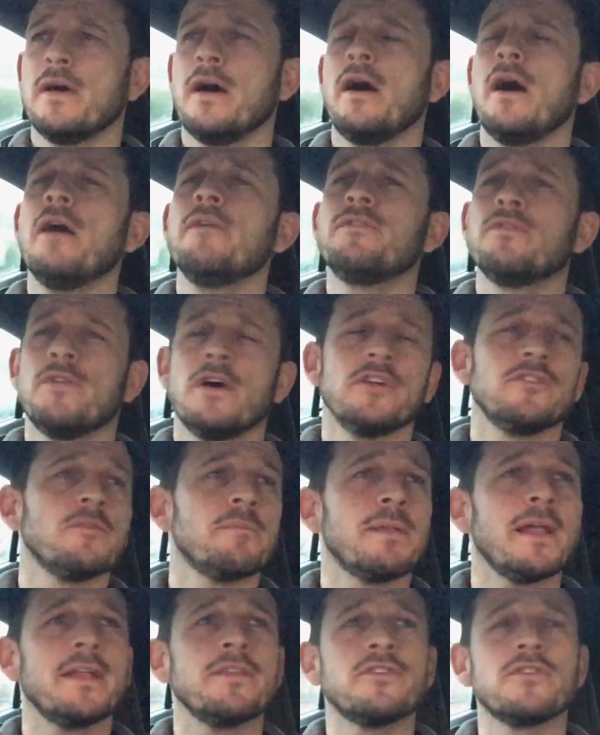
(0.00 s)
I've devised a
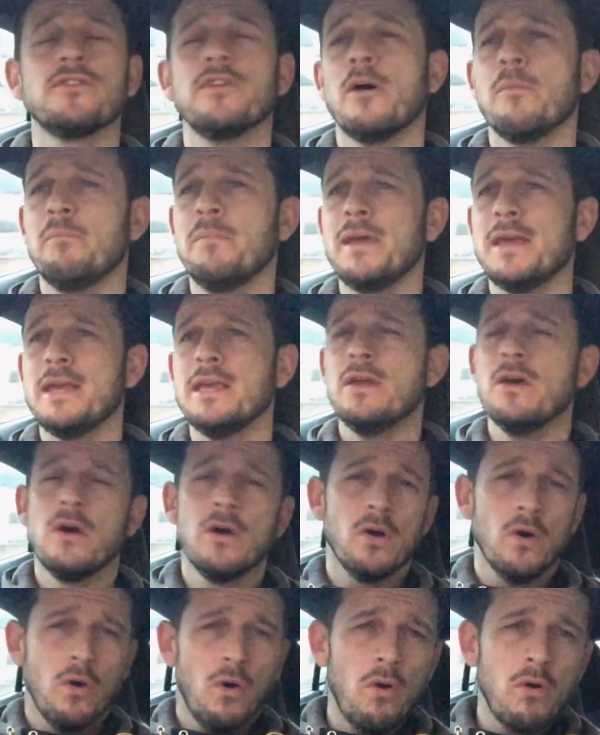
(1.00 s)
plan to stop me
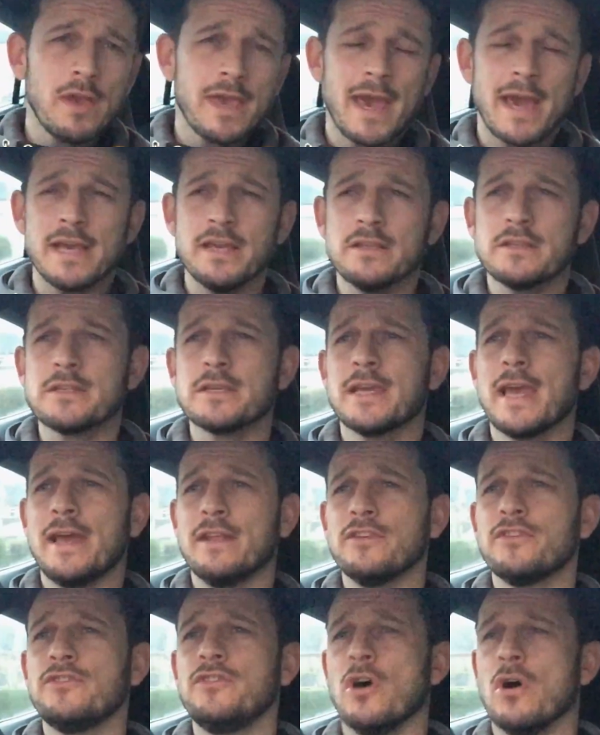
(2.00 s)
or Kate
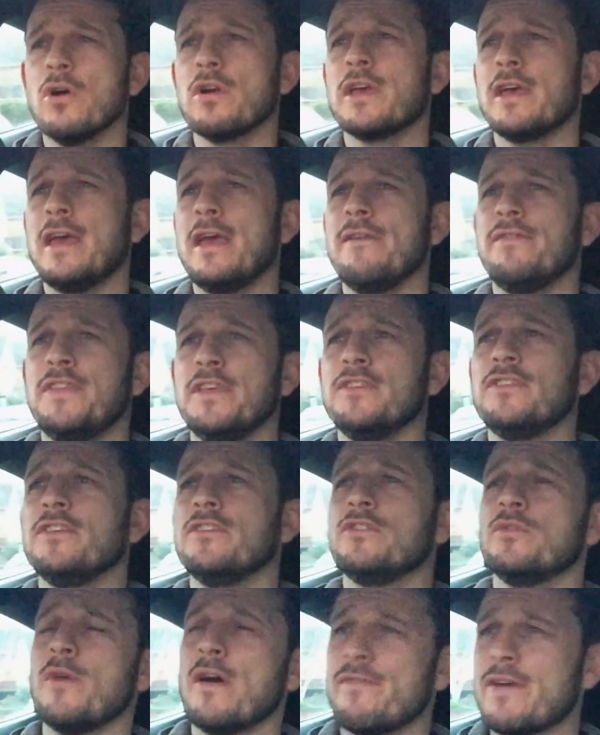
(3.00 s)
getting stuck if this
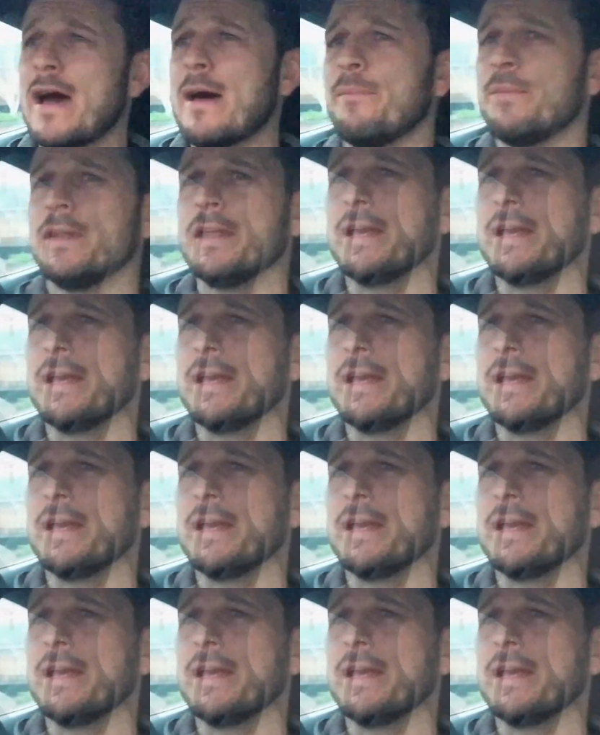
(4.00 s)
is to ever happen